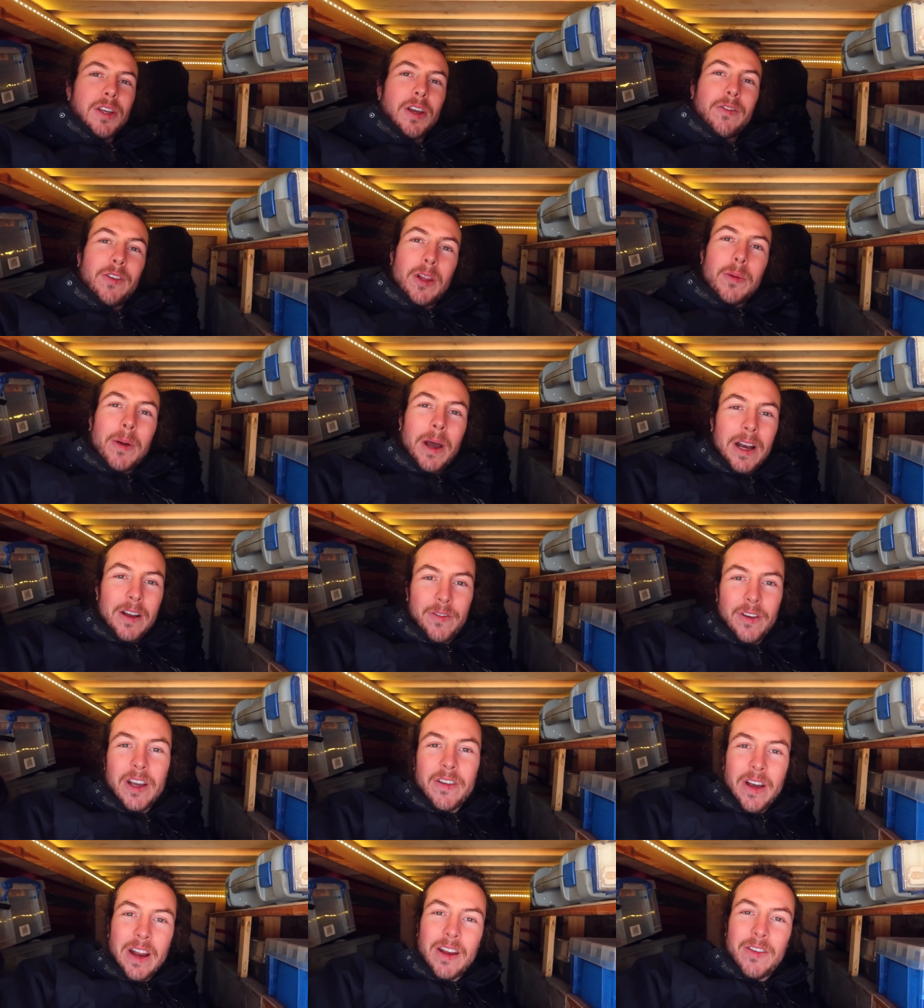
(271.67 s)
So for the
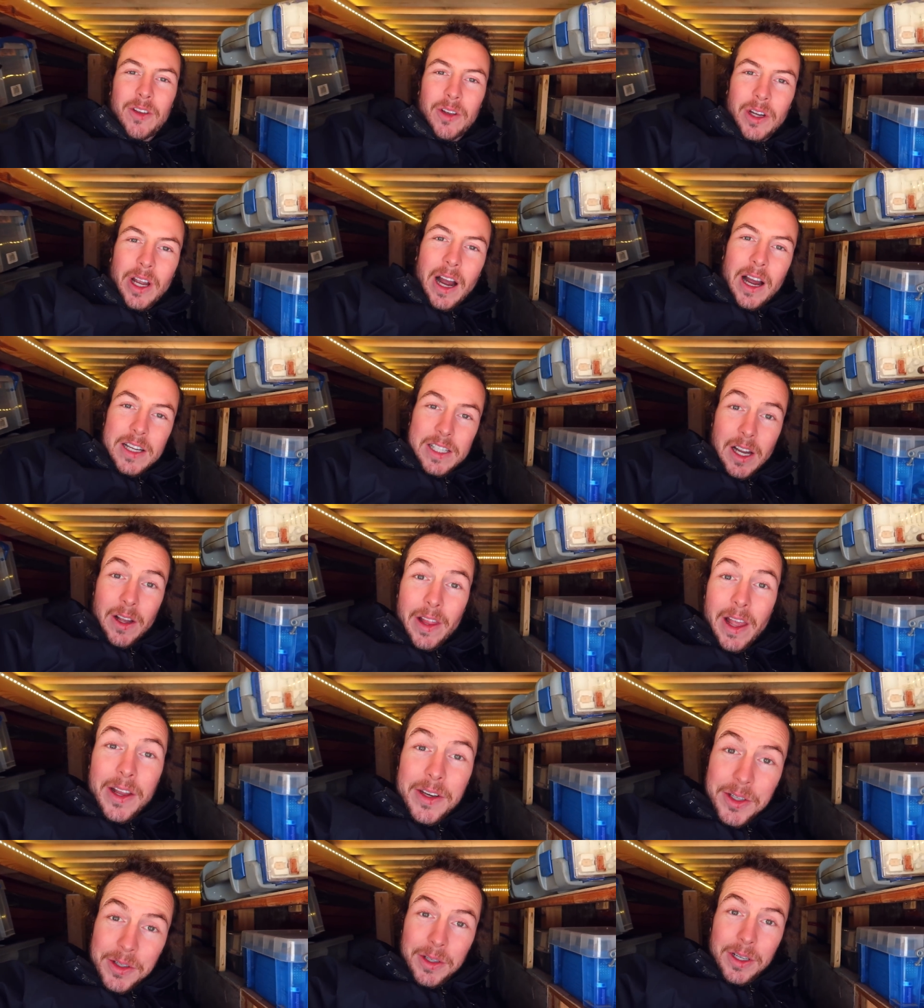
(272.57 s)
benefit of any of you guys out
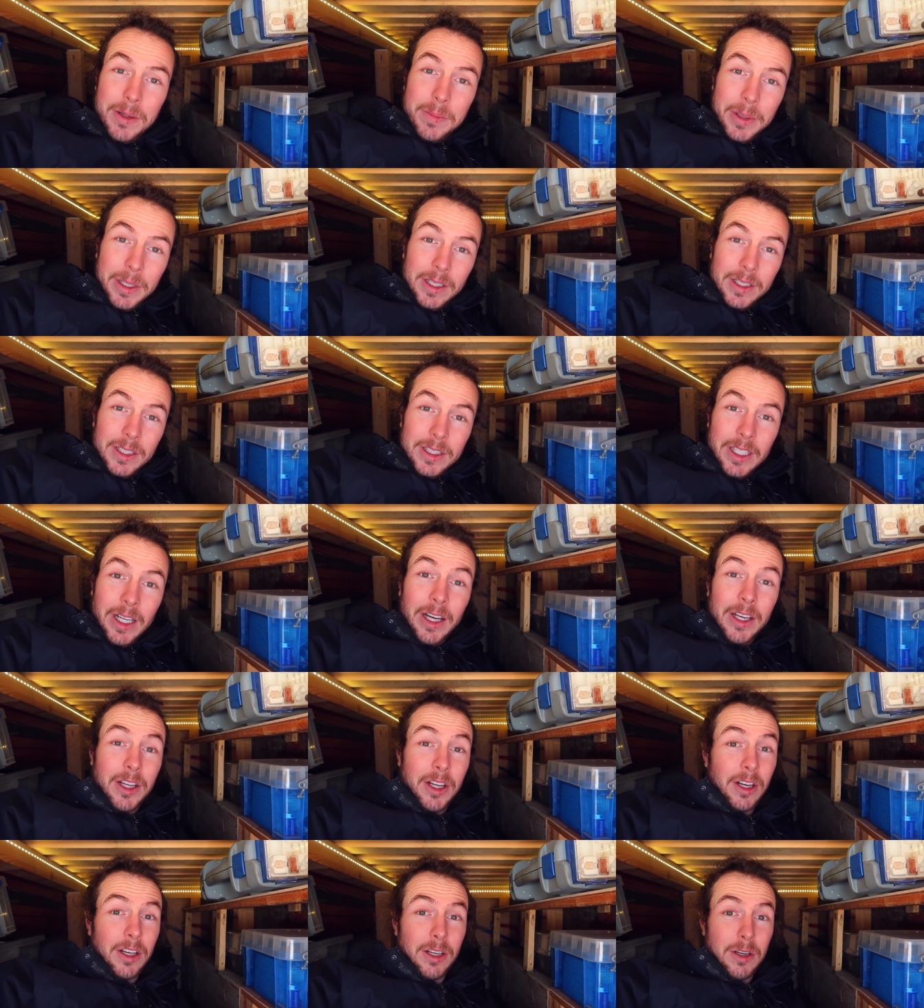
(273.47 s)
there doing a build,
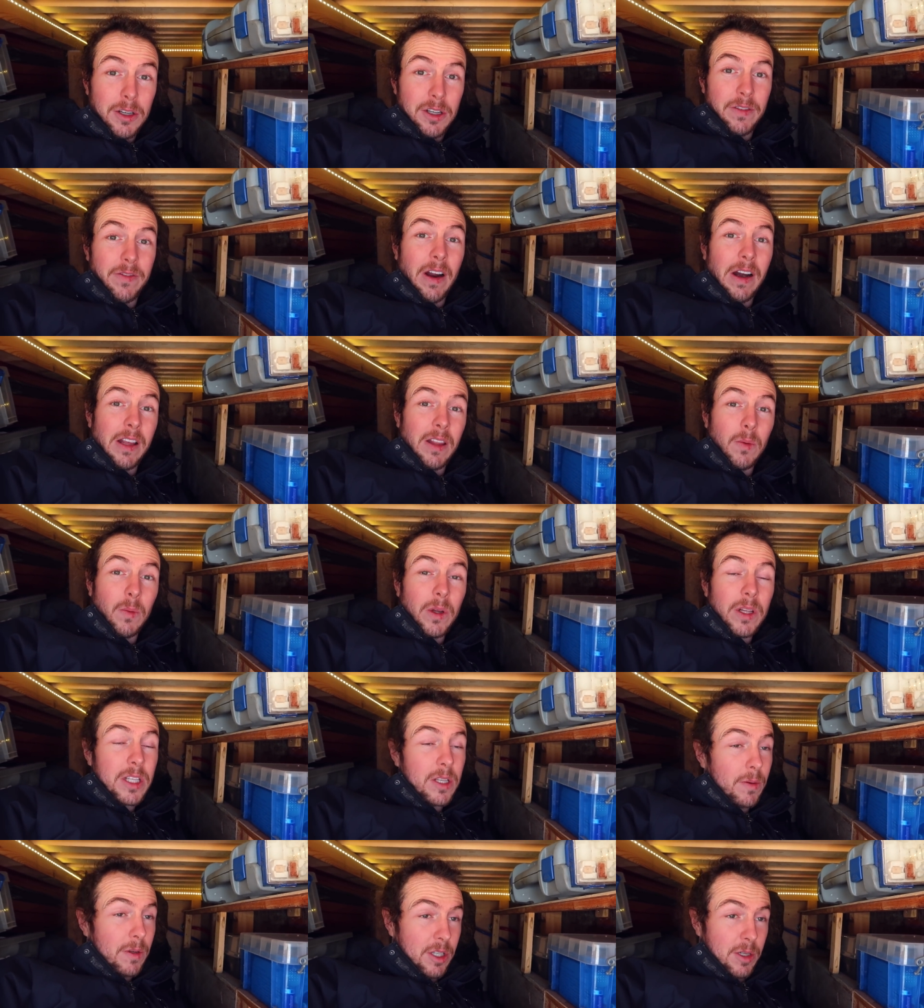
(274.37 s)
and you're gonna use your van in the
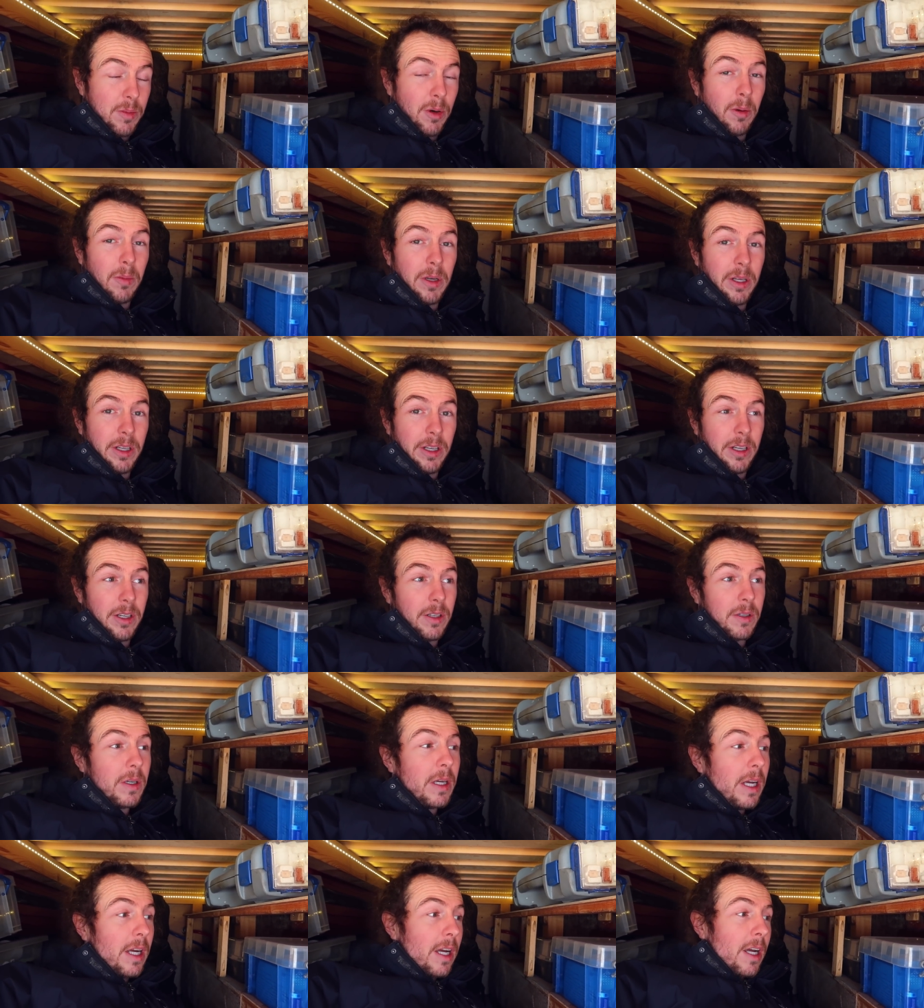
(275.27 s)
winter, which you're probably
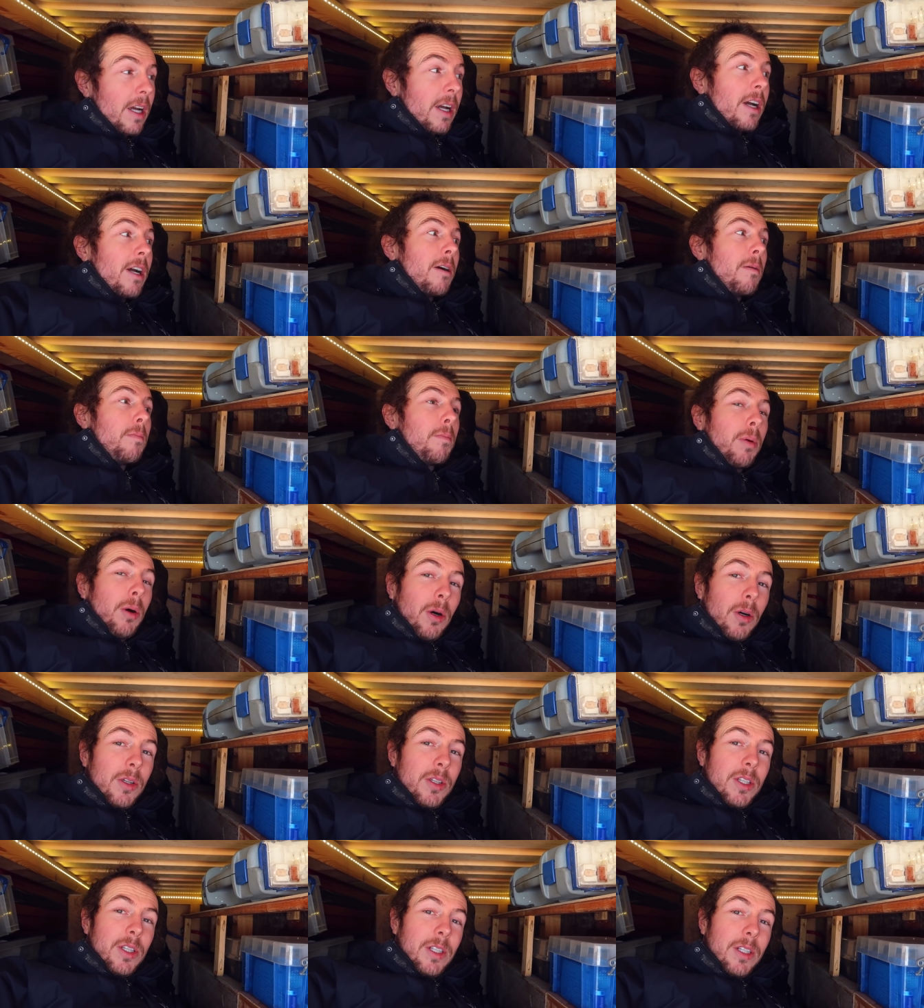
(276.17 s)
gonna,
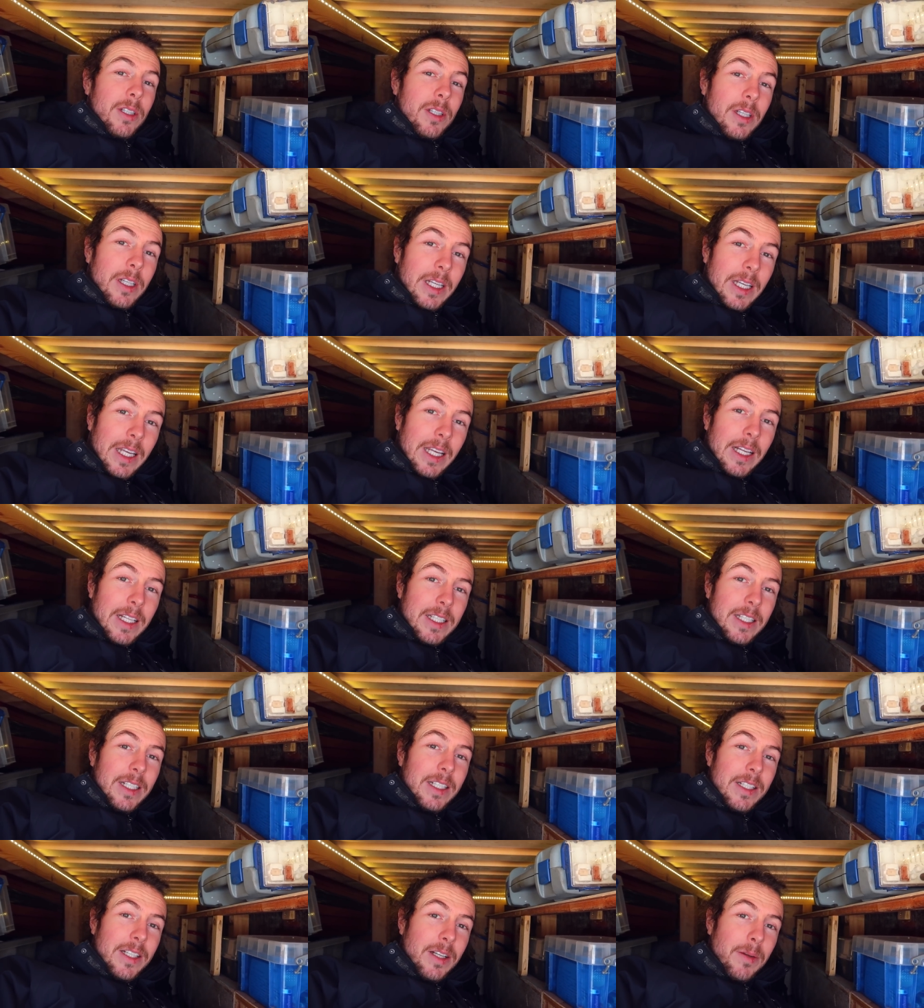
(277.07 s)
put
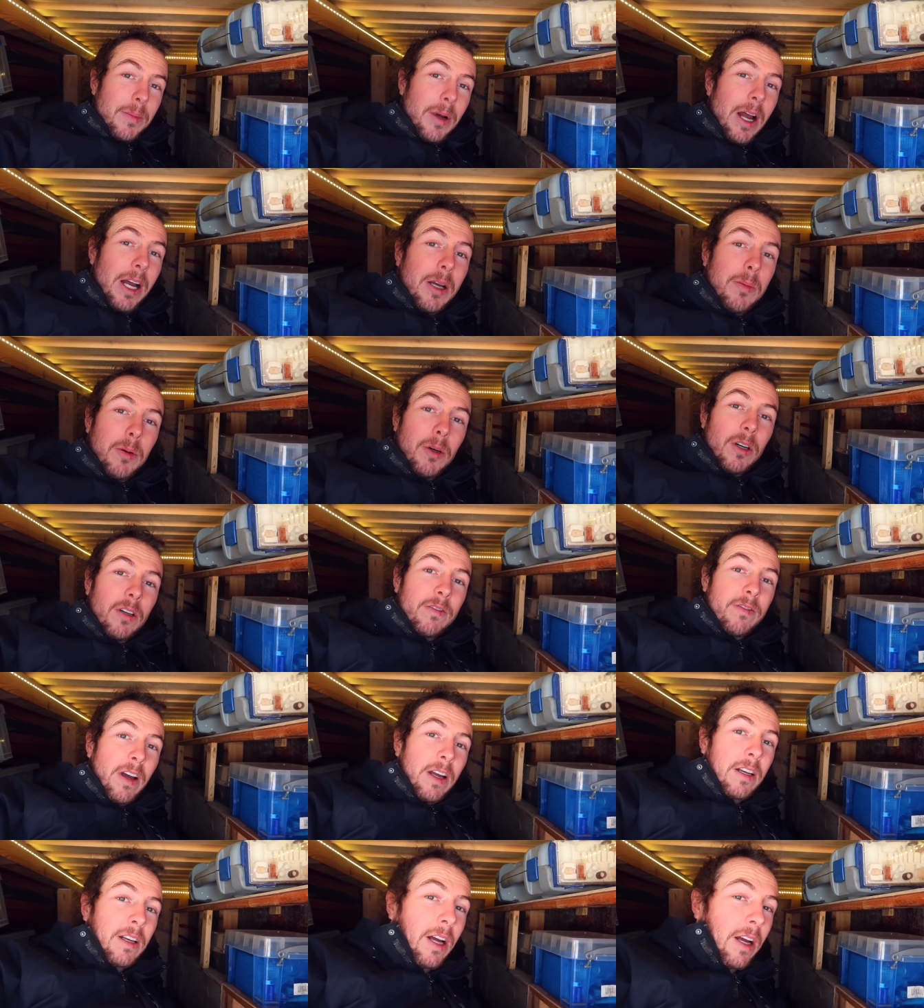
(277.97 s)
heater into the back, put a
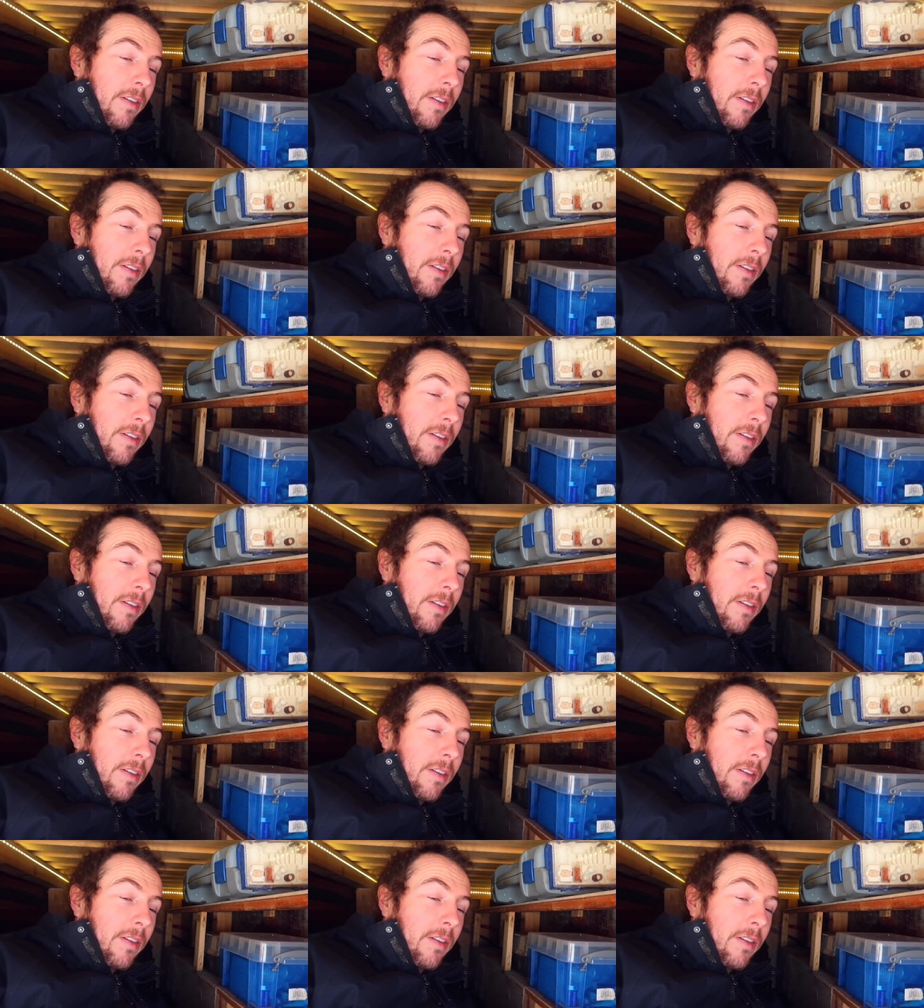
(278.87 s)
vent.